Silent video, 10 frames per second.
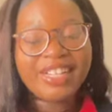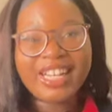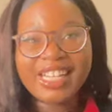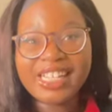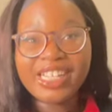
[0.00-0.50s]

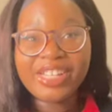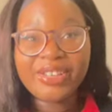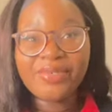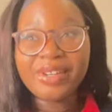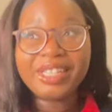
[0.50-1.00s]

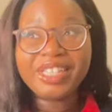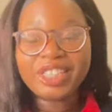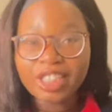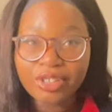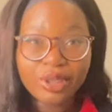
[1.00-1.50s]
naive, very
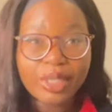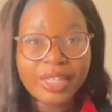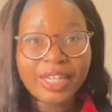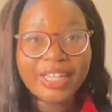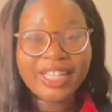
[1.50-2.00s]

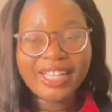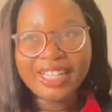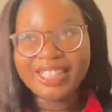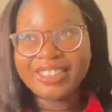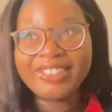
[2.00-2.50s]
sheltered
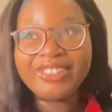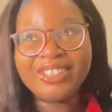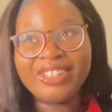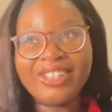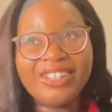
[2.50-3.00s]
little
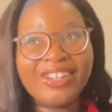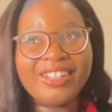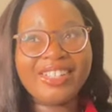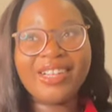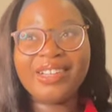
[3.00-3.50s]
girl.
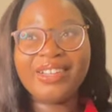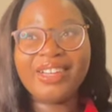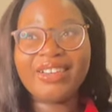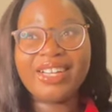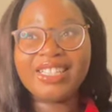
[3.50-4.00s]
And
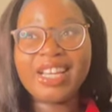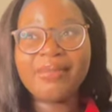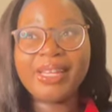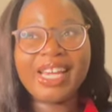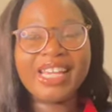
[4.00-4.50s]
then by the time
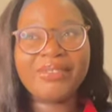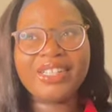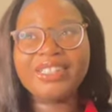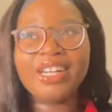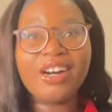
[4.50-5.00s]
I came
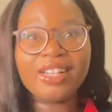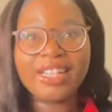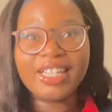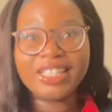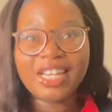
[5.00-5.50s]
out of
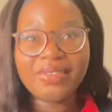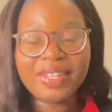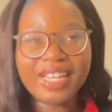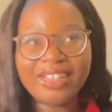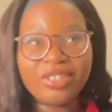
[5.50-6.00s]
college, I feel
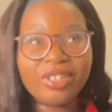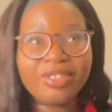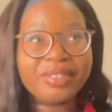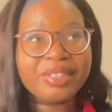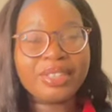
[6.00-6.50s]
like I
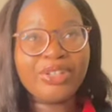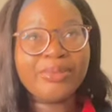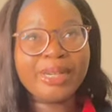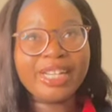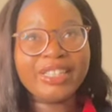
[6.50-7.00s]
learned so
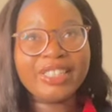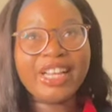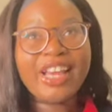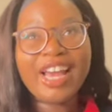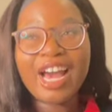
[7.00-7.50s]
much.
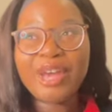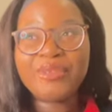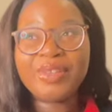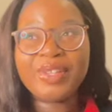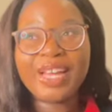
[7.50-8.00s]
I
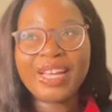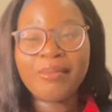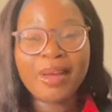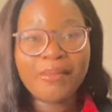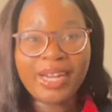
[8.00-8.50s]
feel like
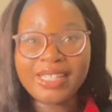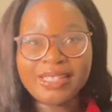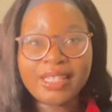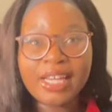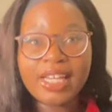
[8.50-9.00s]
my
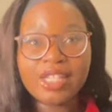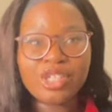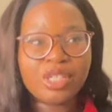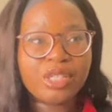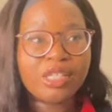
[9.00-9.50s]
mindset is
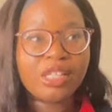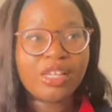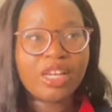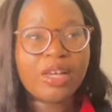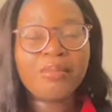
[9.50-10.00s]
just
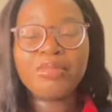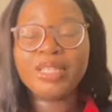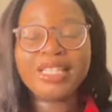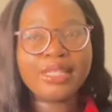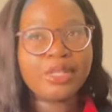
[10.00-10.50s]

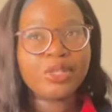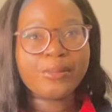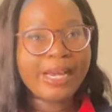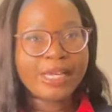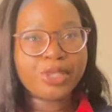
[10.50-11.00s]
completely
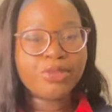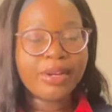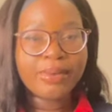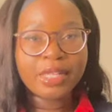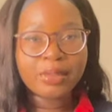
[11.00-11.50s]
surpassed who I
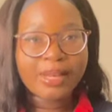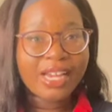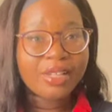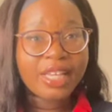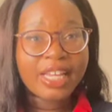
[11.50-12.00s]
was back
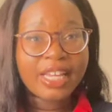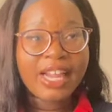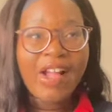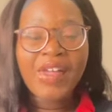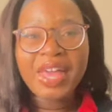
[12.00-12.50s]
then.
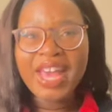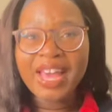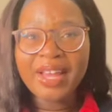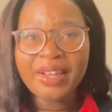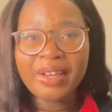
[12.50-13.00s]

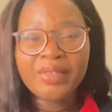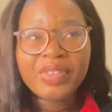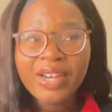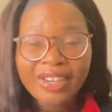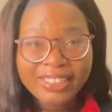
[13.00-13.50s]
And
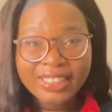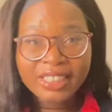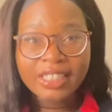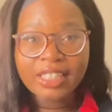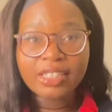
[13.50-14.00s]

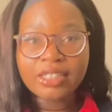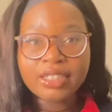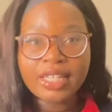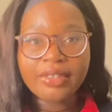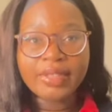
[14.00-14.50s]
honestly, not to
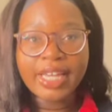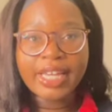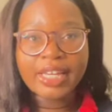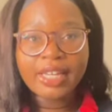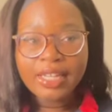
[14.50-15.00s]
sound
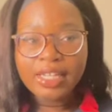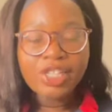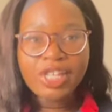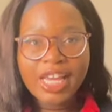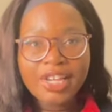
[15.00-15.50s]
like
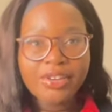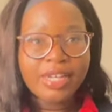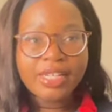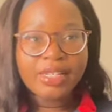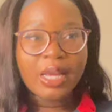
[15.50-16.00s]
shady or
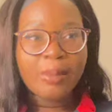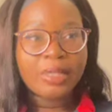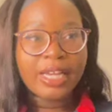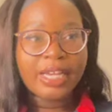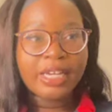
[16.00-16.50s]
anything, but
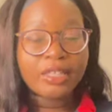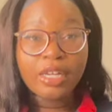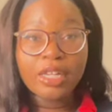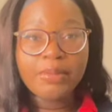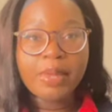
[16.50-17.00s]
like a
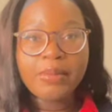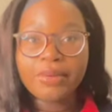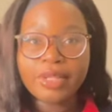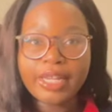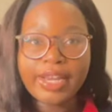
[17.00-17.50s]
lot of the people
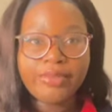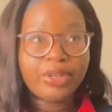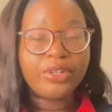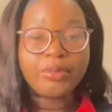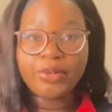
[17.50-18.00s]
that I've
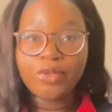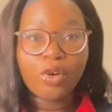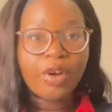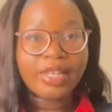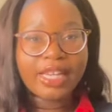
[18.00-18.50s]
known
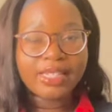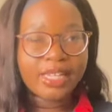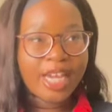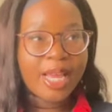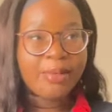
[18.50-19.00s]
before in that
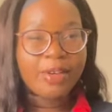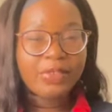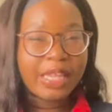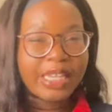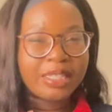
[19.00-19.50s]
time, I
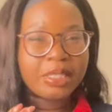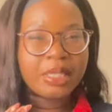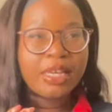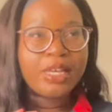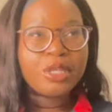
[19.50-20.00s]
feel like it's
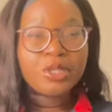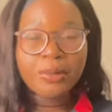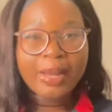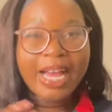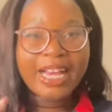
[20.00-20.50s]

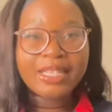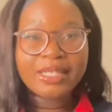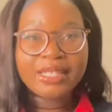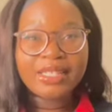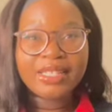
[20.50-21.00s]

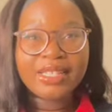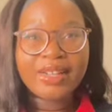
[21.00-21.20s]
surpassed